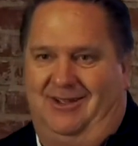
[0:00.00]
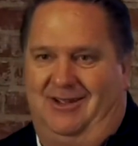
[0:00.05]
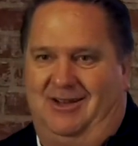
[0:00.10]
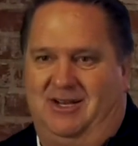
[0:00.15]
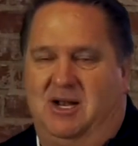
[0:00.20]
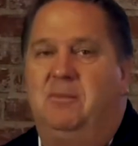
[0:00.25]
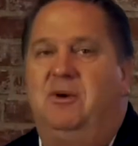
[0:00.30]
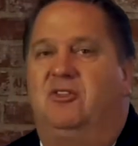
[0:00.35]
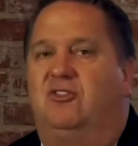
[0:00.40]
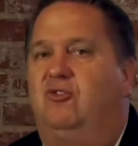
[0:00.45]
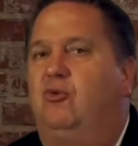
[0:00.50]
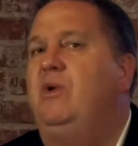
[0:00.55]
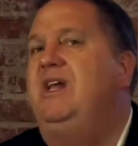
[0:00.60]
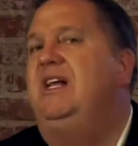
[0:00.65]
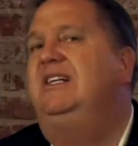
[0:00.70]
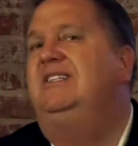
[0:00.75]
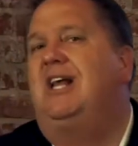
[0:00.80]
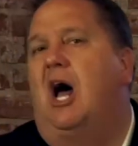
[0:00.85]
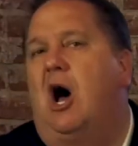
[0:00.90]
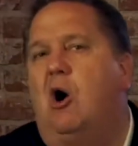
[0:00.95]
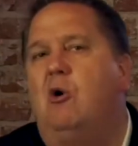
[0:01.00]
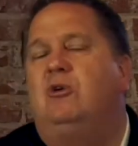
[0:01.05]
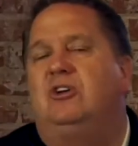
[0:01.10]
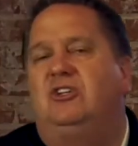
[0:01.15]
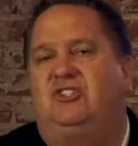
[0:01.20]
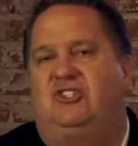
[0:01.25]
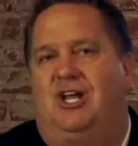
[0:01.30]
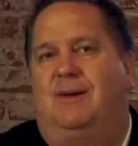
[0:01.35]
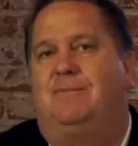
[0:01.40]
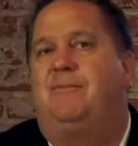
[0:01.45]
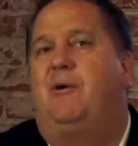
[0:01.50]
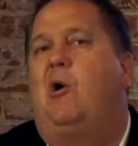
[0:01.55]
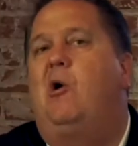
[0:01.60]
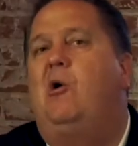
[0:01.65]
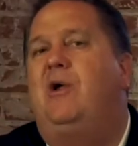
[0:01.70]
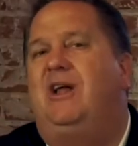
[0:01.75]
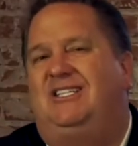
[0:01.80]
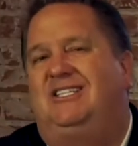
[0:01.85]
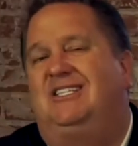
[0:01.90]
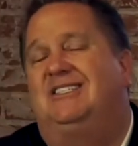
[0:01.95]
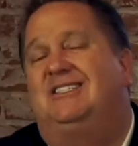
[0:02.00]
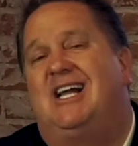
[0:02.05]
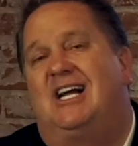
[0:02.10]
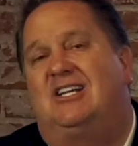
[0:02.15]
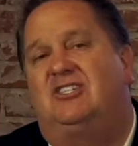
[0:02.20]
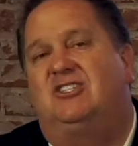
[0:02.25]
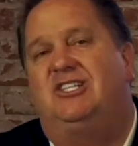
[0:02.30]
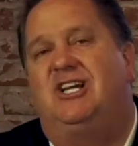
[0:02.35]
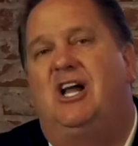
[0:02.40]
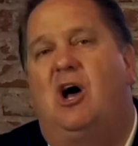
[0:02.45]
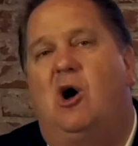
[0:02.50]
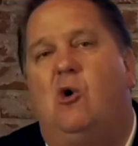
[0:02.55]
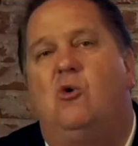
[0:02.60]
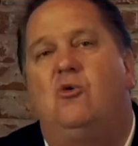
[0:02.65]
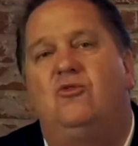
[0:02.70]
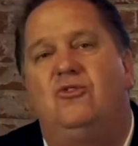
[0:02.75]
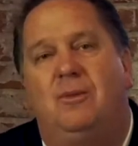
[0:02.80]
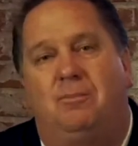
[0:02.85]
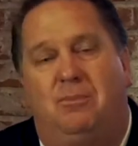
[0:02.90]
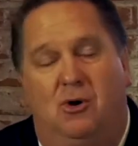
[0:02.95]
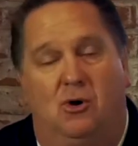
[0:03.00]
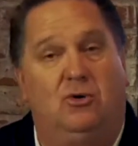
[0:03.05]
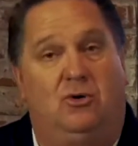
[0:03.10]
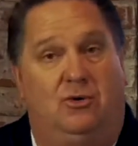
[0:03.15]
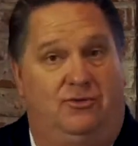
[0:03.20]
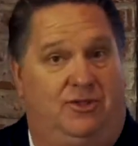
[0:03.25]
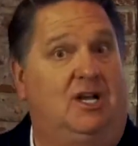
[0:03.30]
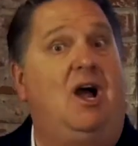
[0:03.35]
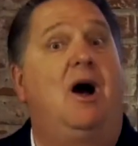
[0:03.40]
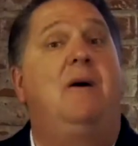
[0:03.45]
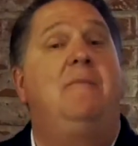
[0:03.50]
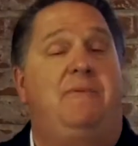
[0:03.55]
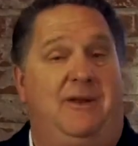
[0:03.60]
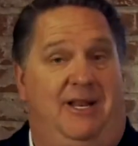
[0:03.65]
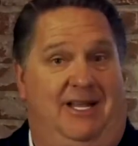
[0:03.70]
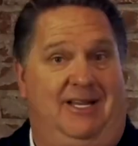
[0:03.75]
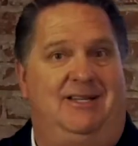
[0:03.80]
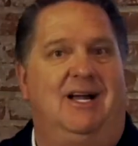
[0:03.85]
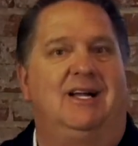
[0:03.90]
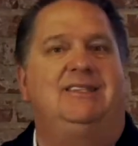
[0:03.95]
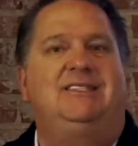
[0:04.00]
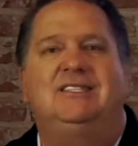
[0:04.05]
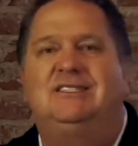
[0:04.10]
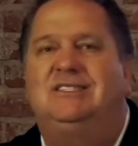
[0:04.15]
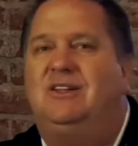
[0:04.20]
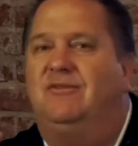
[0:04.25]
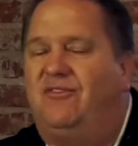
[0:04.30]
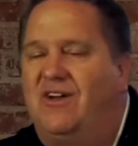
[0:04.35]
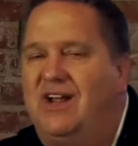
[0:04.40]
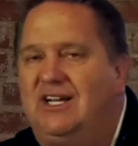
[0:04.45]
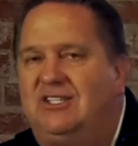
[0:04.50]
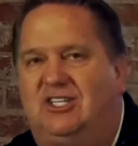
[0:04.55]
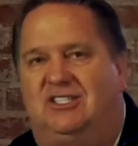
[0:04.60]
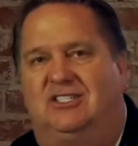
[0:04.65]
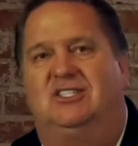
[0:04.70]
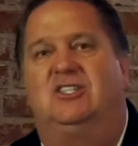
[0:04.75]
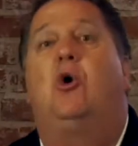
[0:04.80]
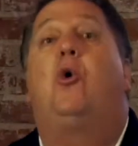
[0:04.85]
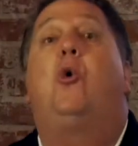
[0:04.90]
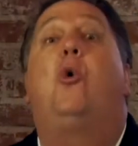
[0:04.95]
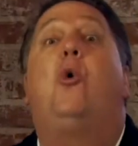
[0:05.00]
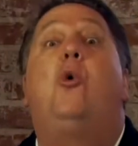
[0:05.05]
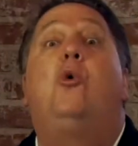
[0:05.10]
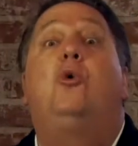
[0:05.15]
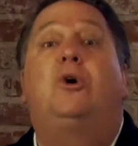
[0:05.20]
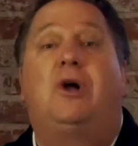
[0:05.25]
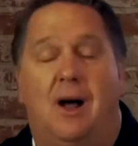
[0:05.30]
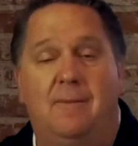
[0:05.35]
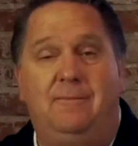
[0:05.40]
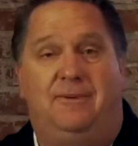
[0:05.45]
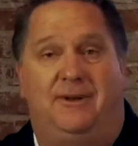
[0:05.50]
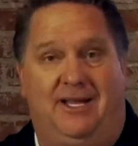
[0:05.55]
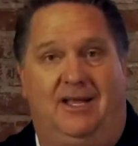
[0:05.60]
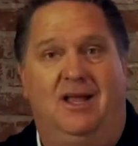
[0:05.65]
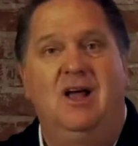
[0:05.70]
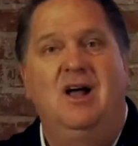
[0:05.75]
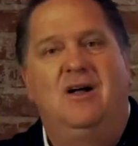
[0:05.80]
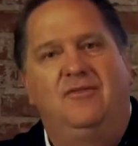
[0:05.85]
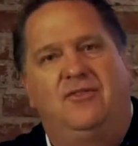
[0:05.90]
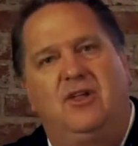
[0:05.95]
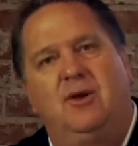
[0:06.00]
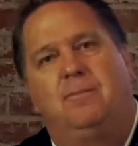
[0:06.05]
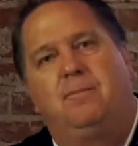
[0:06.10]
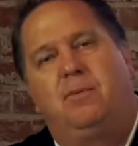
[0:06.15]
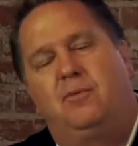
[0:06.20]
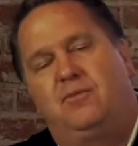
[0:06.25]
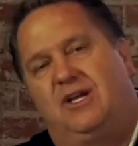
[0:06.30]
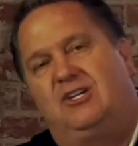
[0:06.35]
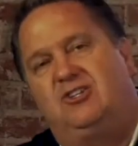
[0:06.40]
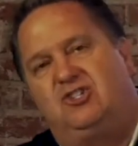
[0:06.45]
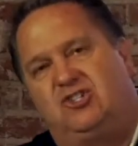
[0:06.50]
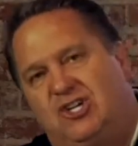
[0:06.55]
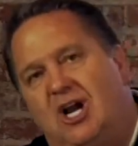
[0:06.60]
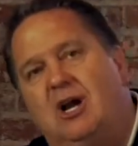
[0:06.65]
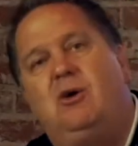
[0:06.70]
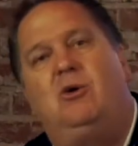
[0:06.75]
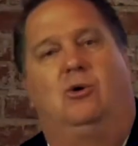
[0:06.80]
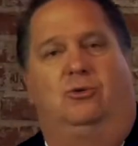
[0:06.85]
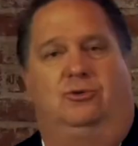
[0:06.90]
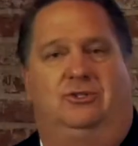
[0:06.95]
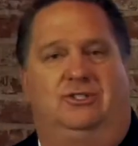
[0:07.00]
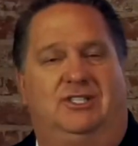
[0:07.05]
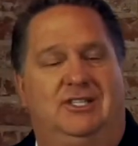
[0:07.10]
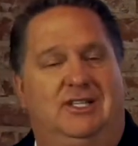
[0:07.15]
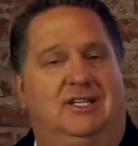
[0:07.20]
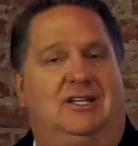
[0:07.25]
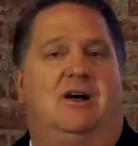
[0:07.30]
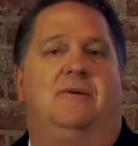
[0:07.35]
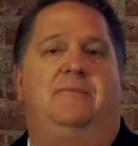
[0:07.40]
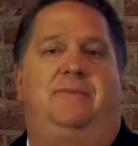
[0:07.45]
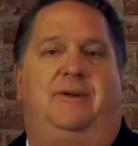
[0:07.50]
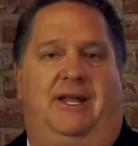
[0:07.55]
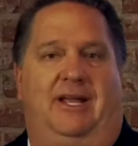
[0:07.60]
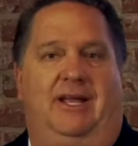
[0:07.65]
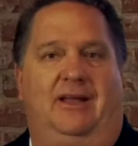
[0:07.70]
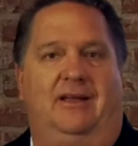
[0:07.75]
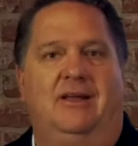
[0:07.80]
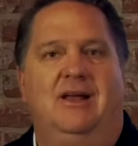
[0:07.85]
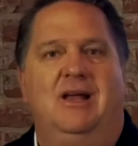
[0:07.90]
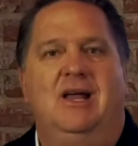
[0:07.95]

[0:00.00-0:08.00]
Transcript: Number 3 is ownership. Our agents actually own the broker, the company, not just the franchise, the whole company. They're shareholders in the company.